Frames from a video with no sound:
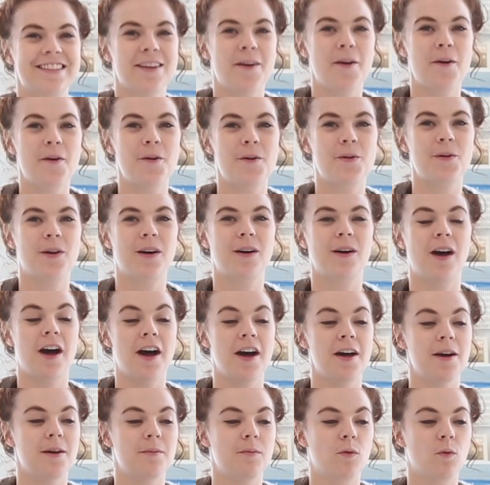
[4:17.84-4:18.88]
So
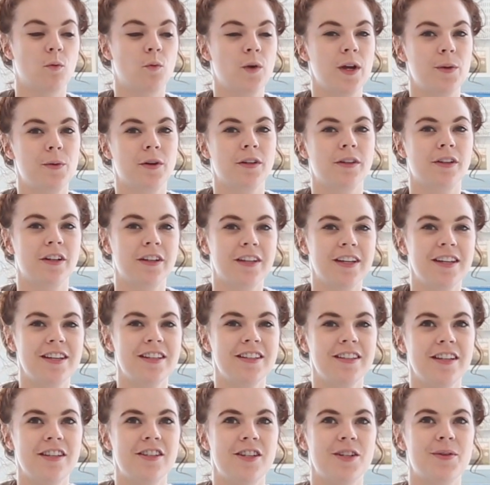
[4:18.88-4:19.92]
we were
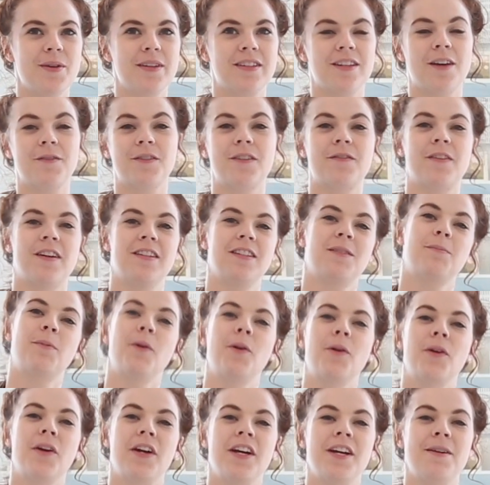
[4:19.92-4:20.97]
looking to do a self-defense
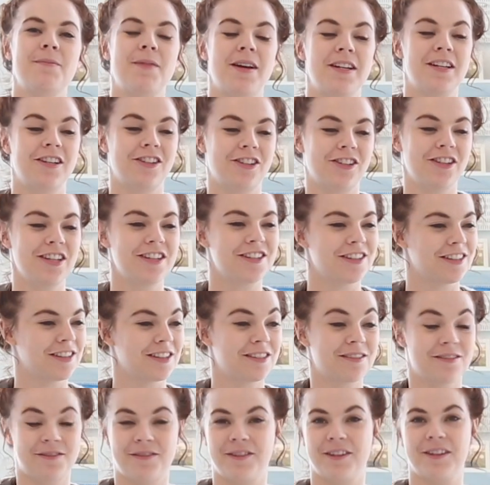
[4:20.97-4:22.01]
program initially
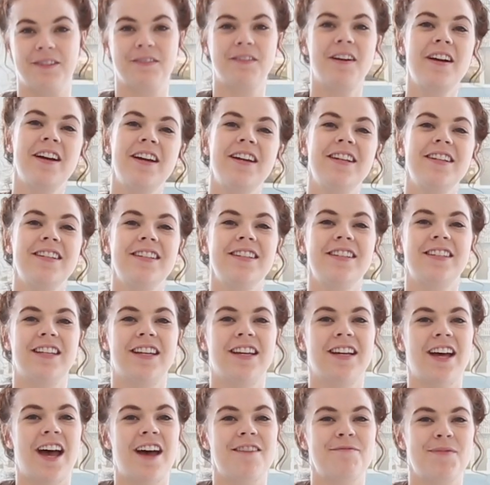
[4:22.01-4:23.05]
just for fun, to
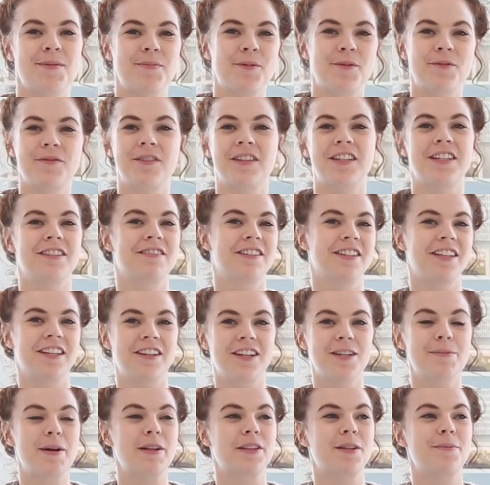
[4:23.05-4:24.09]
have people feeling really
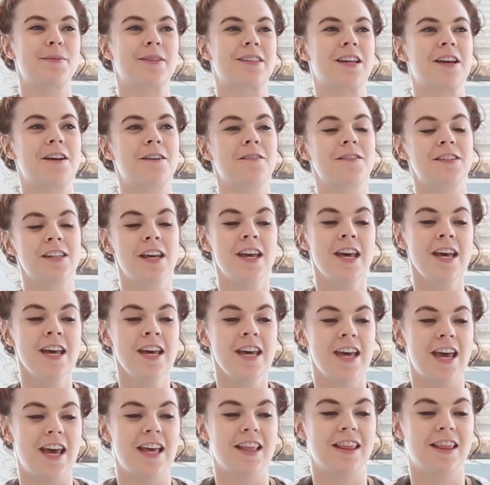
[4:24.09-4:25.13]
good about themselves.
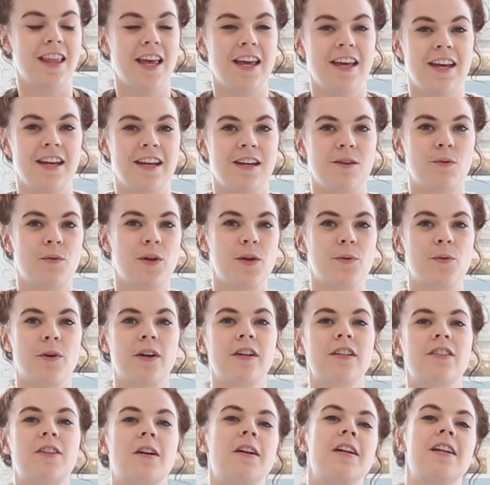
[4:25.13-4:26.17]
And then we
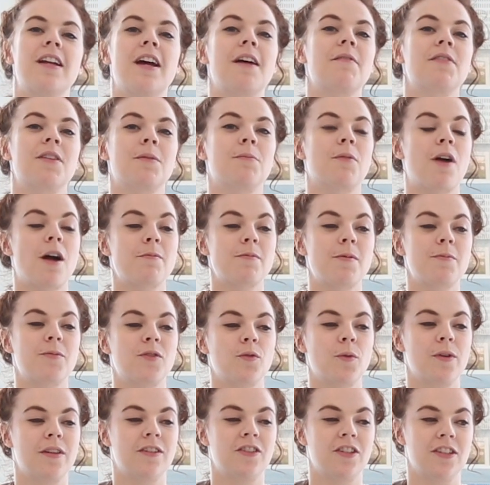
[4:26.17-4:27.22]
were starting to have some
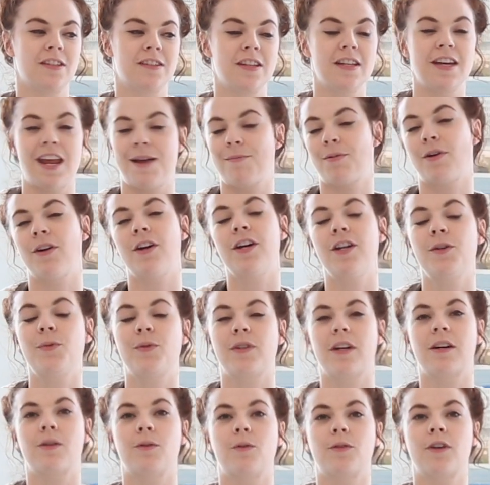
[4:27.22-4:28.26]
problems with just the neighborhood
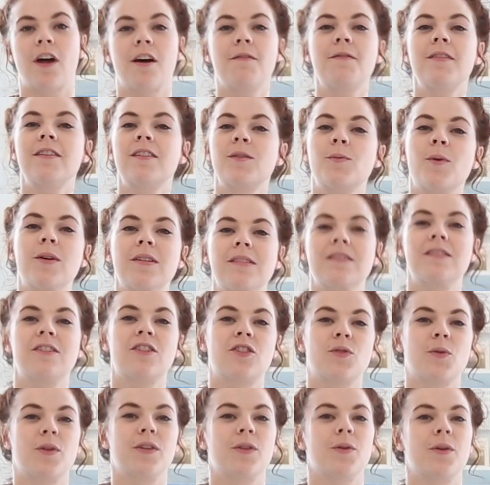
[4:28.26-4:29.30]
where our old office was in the
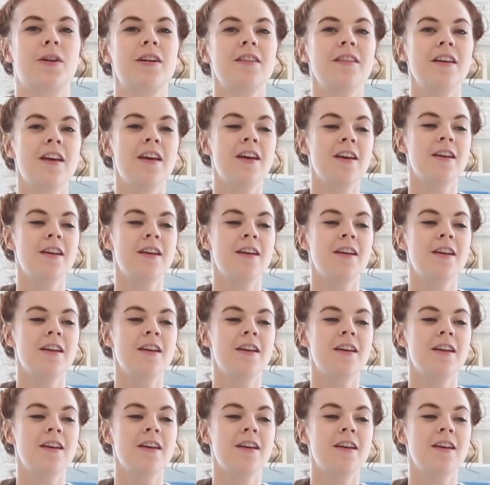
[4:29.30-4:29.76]
Short North.